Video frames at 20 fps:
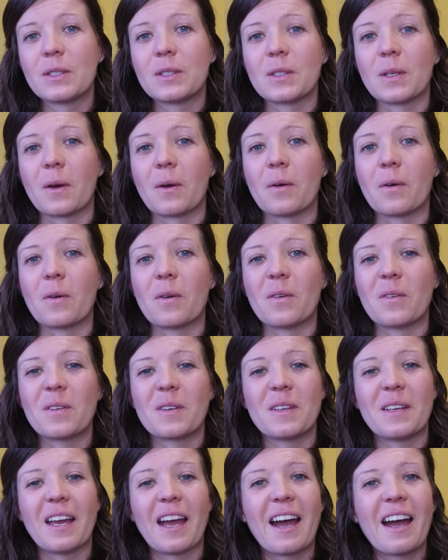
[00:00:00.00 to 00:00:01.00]
So
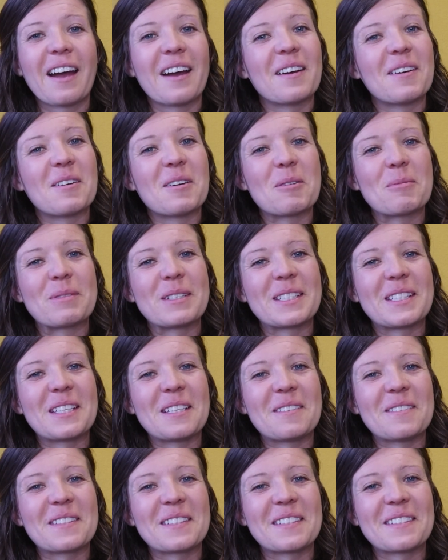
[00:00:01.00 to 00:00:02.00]
yeah, hope to
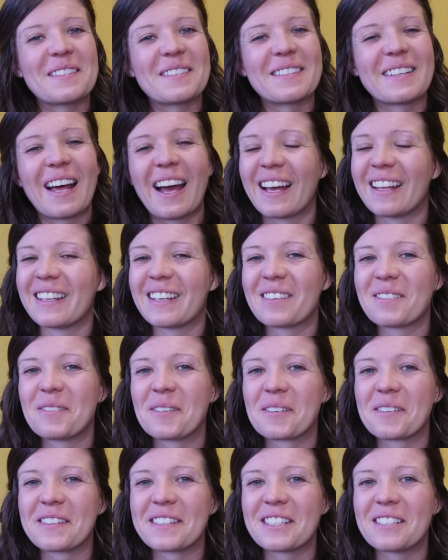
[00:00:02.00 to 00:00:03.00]
see you soon. I look
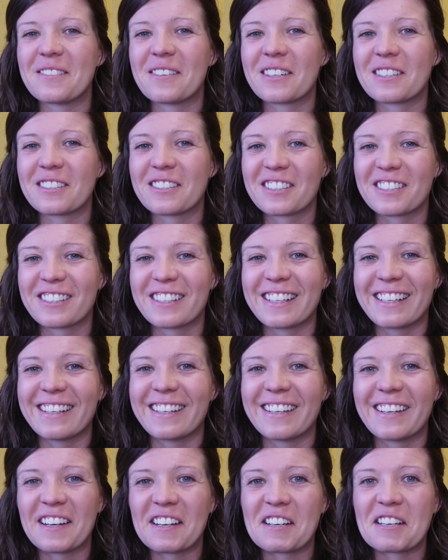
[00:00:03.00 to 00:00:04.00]
forward to our
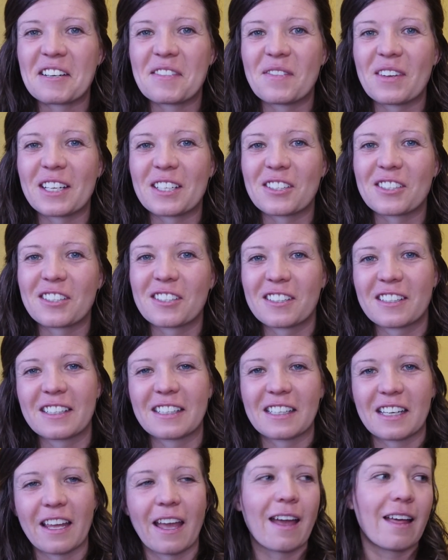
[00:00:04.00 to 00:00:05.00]
journey, our adventure,
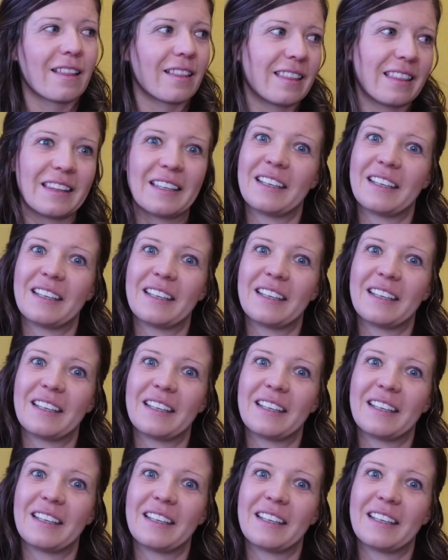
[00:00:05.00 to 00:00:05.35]
and yeah.